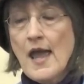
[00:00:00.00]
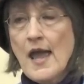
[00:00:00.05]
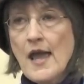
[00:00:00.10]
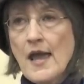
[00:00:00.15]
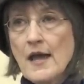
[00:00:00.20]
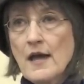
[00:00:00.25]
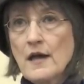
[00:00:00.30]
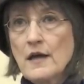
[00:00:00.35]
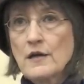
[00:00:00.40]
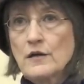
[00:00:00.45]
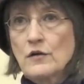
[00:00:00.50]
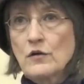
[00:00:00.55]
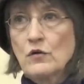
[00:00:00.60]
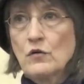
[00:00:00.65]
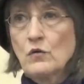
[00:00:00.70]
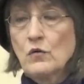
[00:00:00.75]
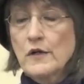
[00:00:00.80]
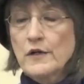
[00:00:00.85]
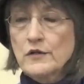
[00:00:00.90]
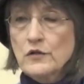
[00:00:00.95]
And
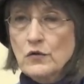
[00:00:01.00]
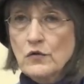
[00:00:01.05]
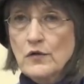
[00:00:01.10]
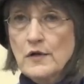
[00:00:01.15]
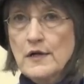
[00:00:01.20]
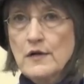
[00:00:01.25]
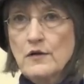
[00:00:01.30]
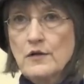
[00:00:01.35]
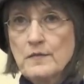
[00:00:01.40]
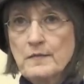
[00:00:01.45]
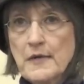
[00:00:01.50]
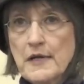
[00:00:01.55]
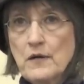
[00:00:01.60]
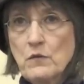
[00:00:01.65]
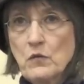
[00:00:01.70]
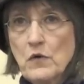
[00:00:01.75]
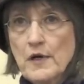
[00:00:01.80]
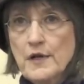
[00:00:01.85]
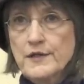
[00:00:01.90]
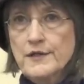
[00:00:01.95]
what triggered me
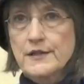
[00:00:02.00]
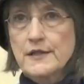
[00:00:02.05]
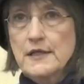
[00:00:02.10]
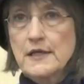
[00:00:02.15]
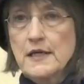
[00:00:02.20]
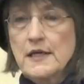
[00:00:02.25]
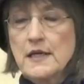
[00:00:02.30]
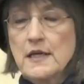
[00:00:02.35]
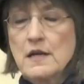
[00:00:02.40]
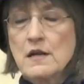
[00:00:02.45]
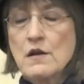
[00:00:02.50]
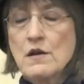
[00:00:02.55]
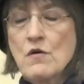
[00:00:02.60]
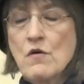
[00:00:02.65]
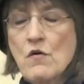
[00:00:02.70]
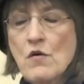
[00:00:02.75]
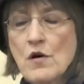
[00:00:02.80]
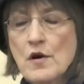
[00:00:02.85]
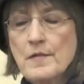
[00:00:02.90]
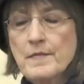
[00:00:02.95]
was the
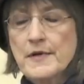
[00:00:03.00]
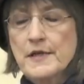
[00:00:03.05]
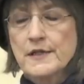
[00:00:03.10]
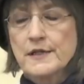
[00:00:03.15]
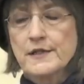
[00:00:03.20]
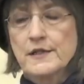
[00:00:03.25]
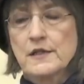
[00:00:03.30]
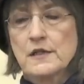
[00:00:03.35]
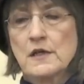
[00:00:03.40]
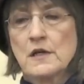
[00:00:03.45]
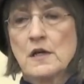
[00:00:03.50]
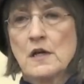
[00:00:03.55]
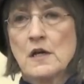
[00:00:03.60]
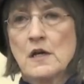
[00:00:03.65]
enormous